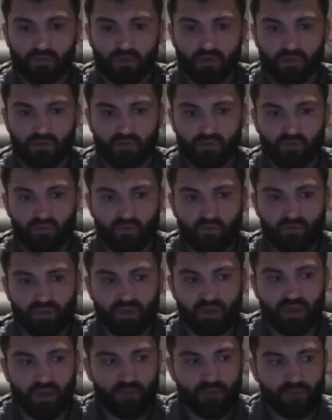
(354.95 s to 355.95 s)
I don't want to
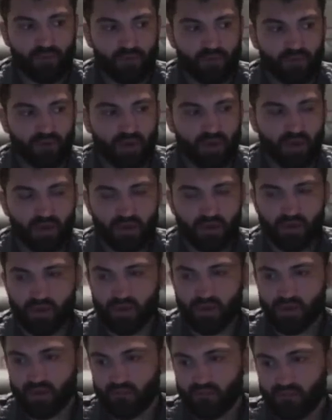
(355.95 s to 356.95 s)
be
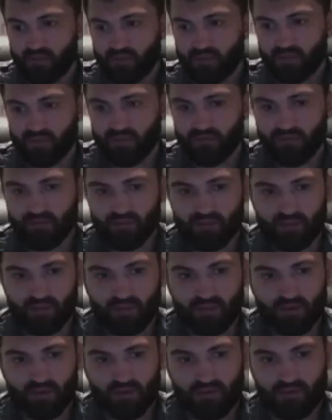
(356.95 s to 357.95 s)
cocky, but
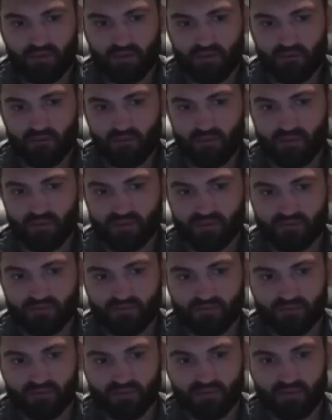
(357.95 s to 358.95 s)
definitely I think my
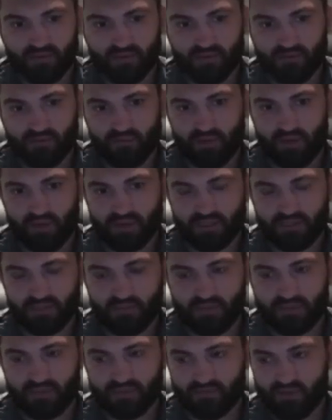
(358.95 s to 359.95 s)

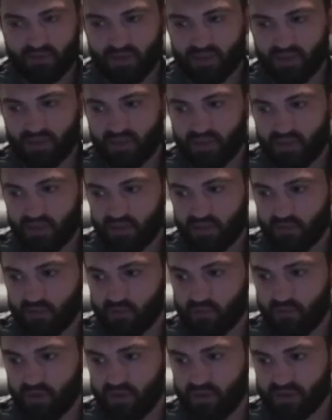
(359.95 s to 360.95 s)
boxing, my striking a little
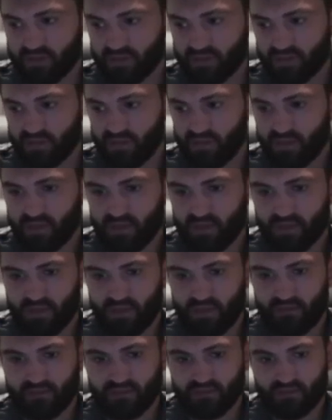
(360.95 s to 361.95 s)
bit better than
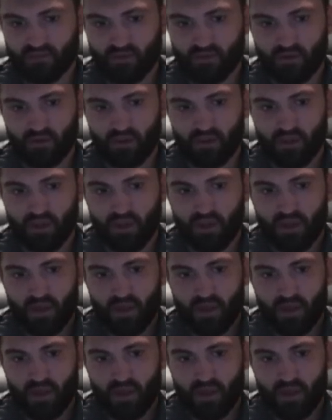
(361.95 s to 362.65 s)
Devin Cole.